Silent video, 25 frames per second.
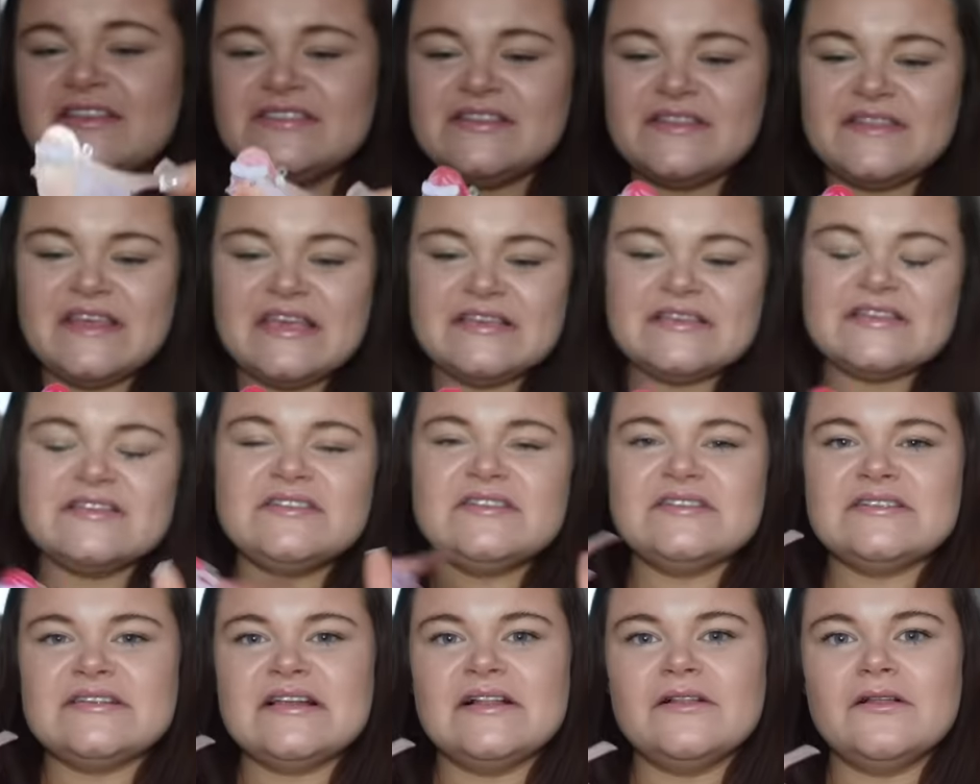So these are
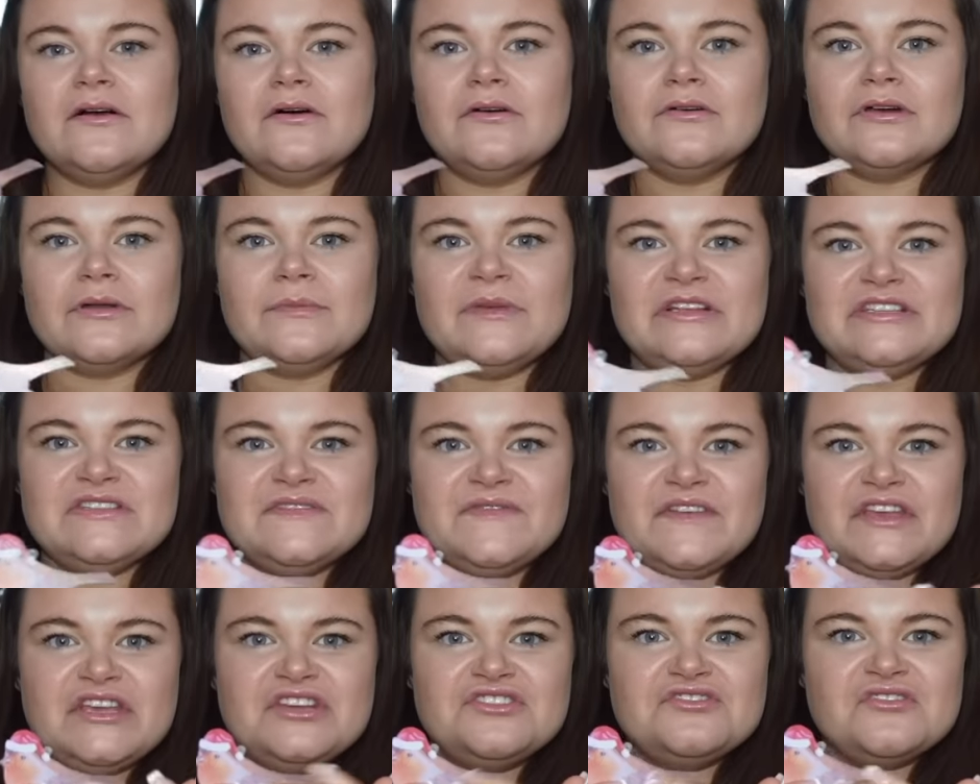just little
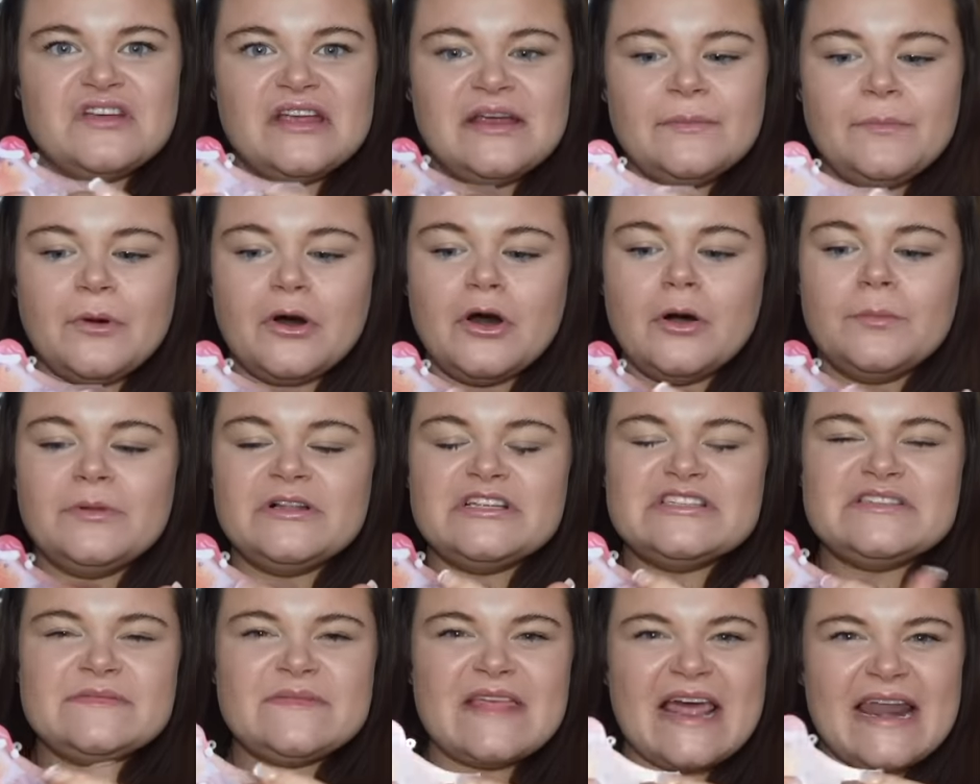ornaments for your tree
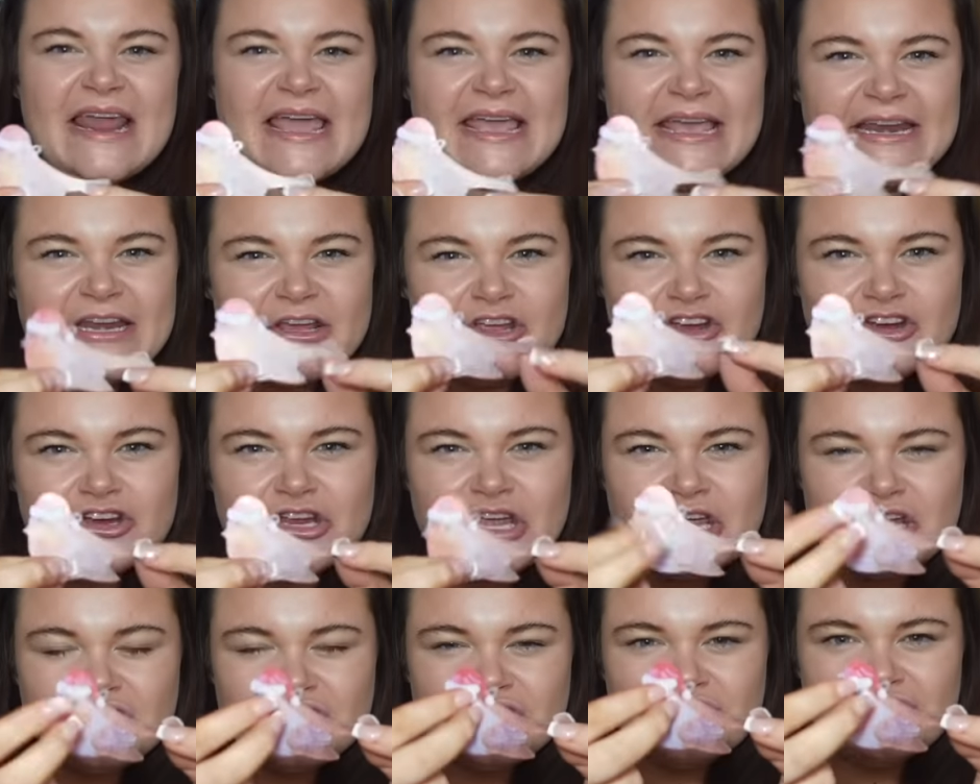baubles. They're like an
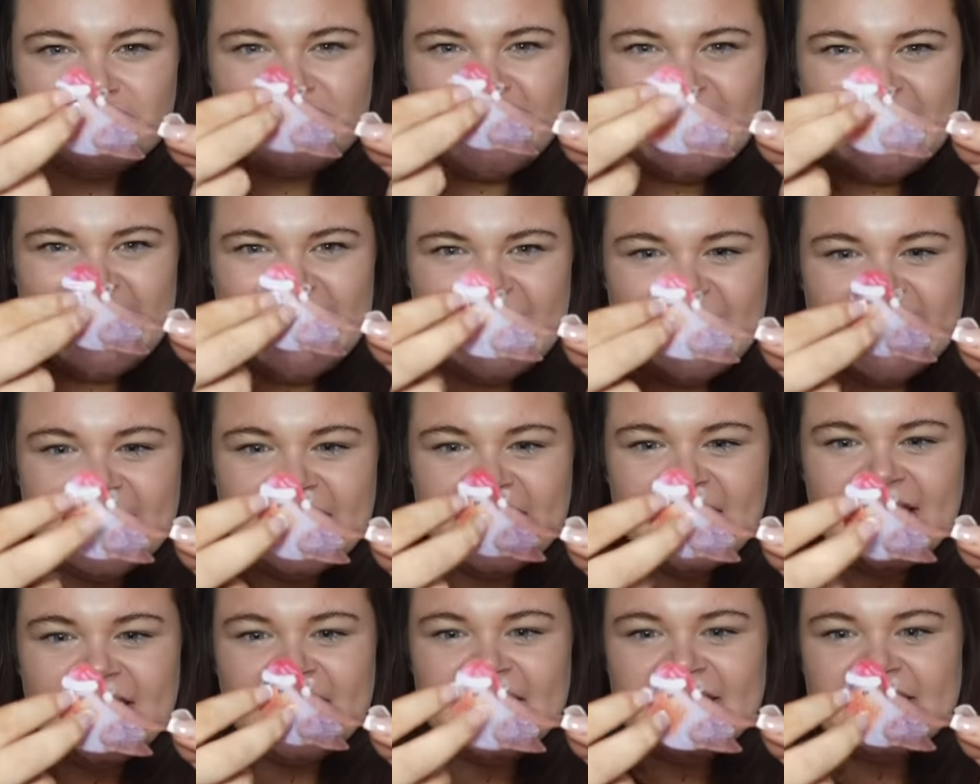acrylic.